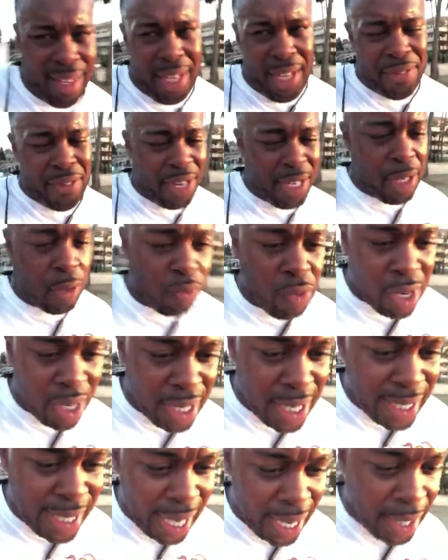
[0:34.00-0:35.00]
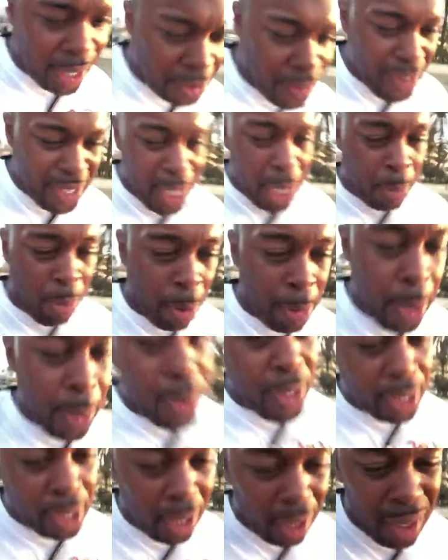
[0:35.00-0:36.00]
If I didn't run on the sand, I think I probably
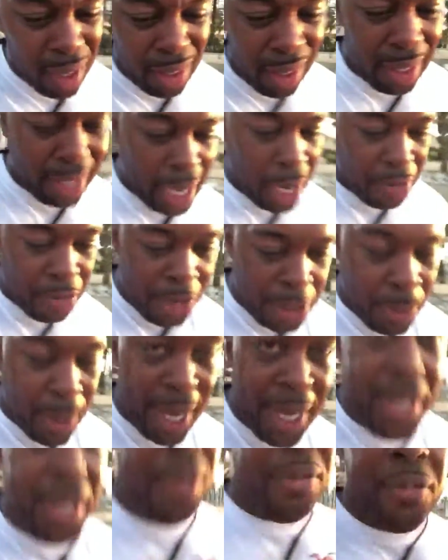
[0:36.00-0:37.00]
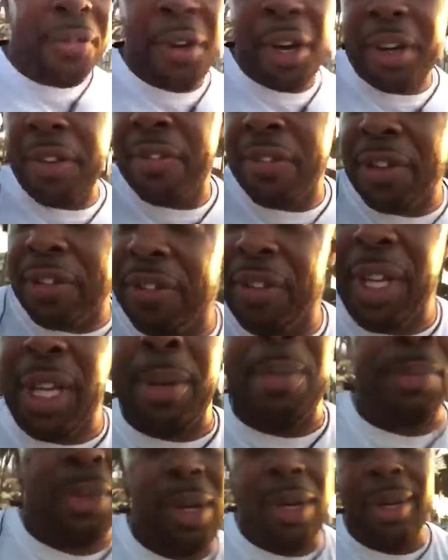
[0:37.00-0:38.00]
would have got an average pace of
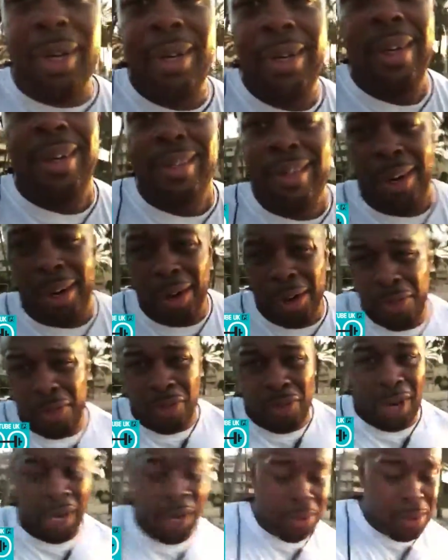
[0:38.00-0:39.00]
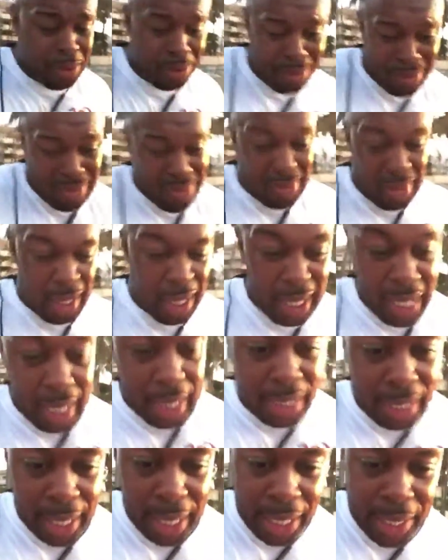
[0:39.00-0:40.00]
5:15, but overall,
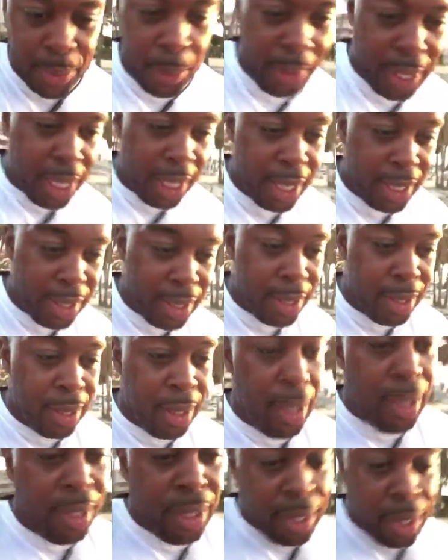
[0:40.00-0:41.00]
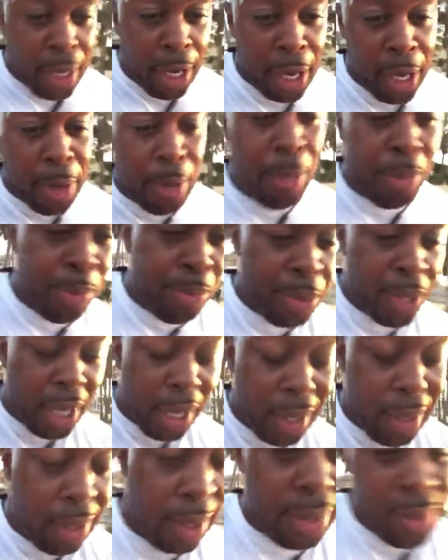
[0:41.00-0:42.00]
it is what it is.
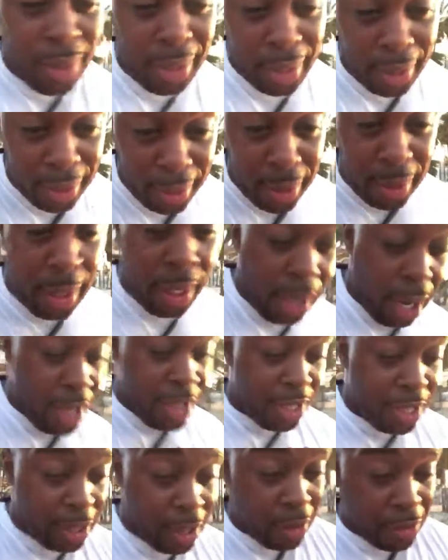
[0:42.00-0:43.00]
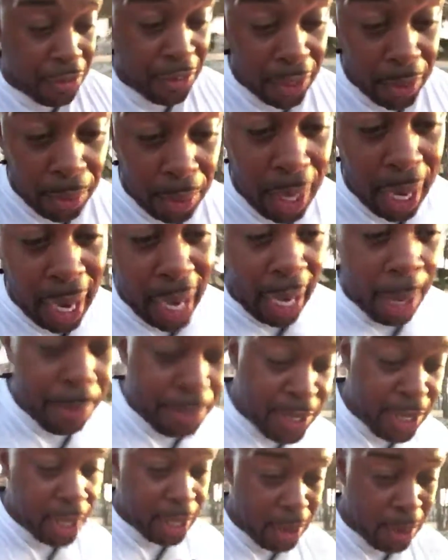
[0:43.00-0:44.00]
But I just kind of feel
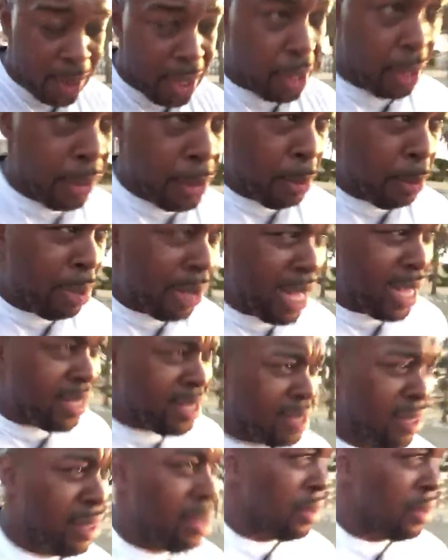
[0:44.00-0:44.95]
absolutely kind of blessed to